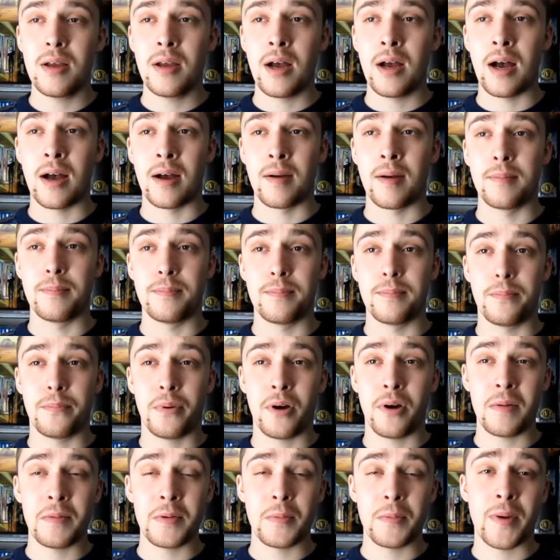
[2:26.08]

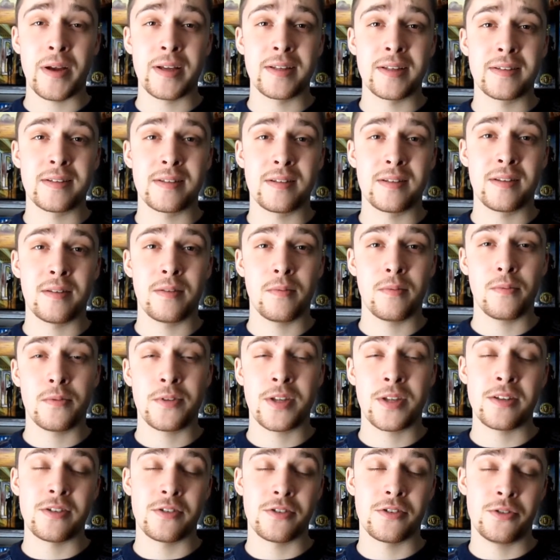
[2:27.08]
Probably my
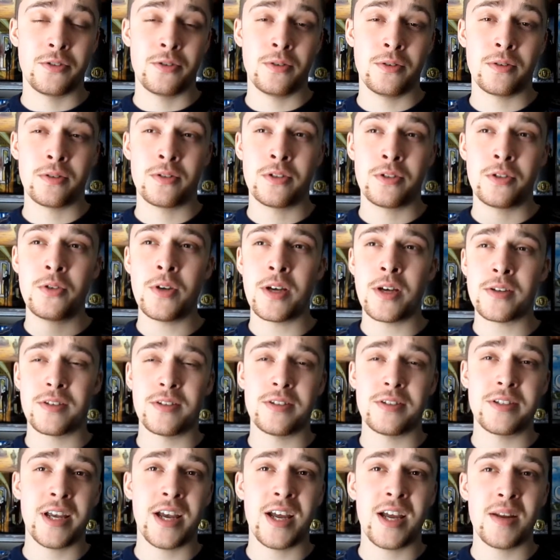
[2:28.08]
since
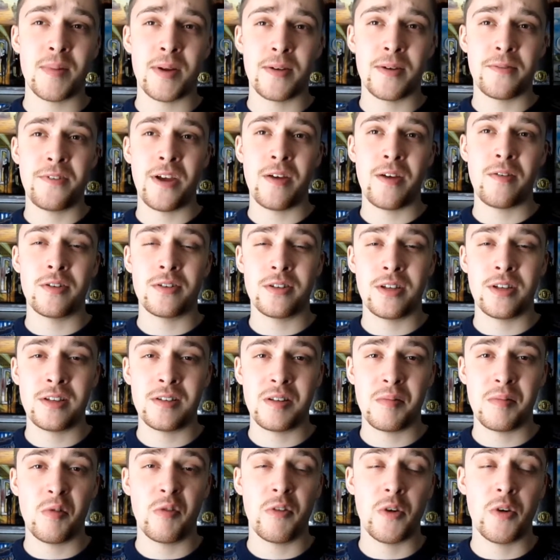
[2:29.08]
2010, my favorite
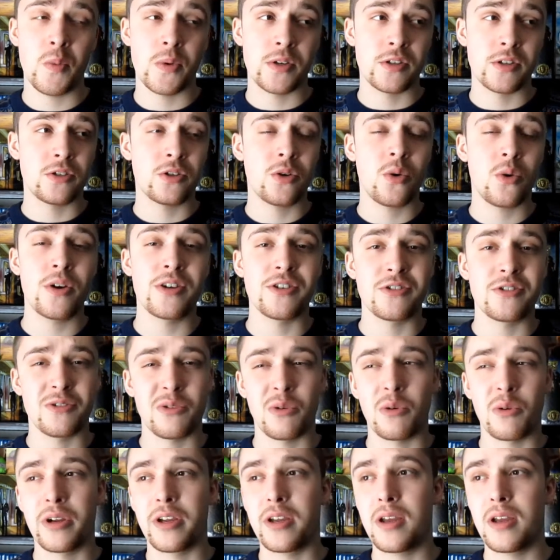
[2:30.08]
Disney movie was Toy
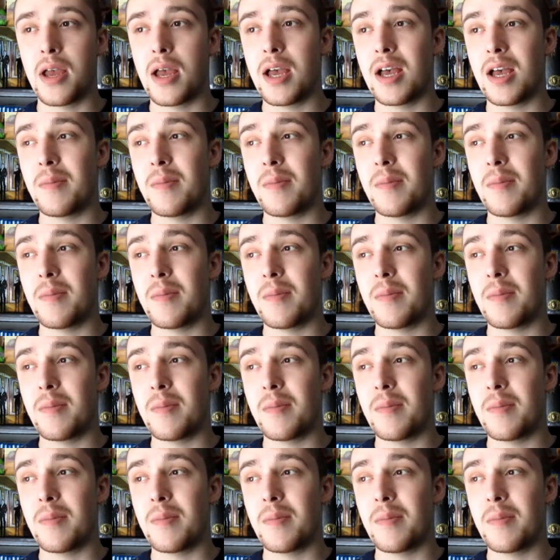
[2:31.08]
Story,